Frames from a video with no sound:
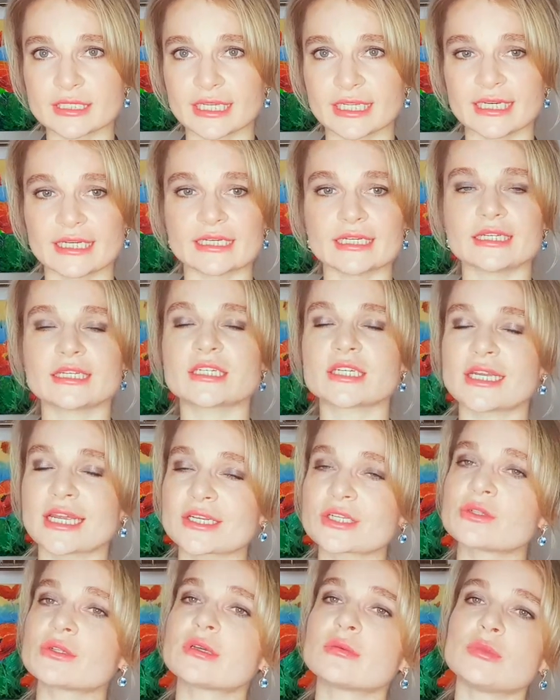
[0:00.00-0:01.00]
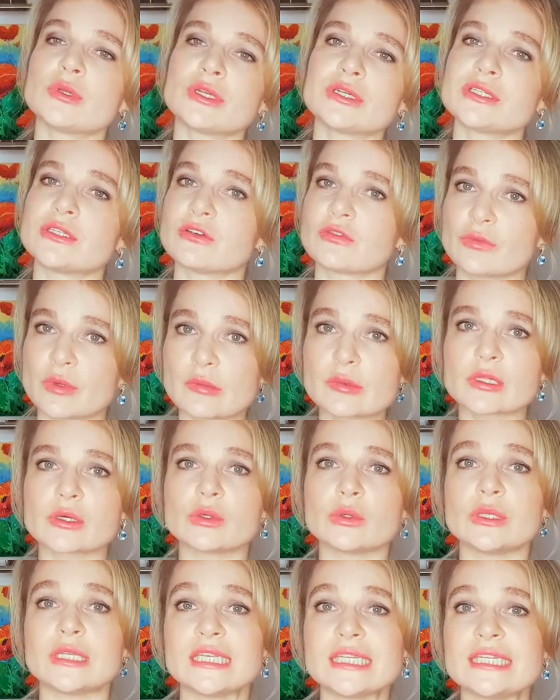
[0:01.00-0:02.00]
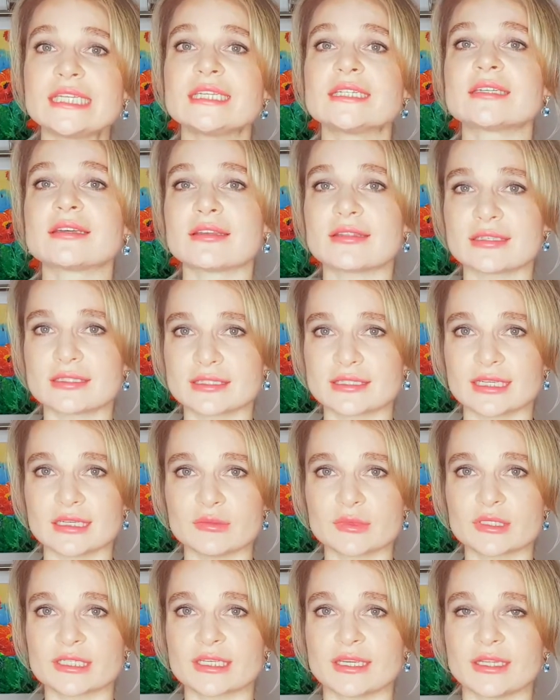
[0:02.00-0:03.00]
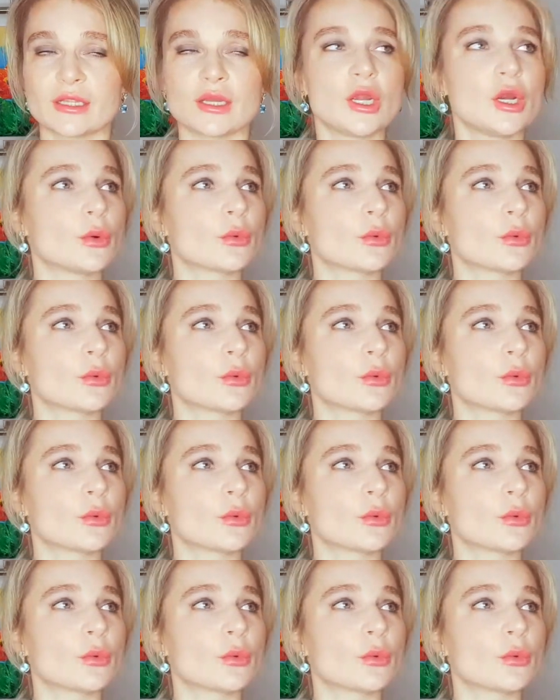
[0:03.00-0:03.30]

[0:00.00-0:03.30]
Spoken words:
in an international community of people who need the same skill.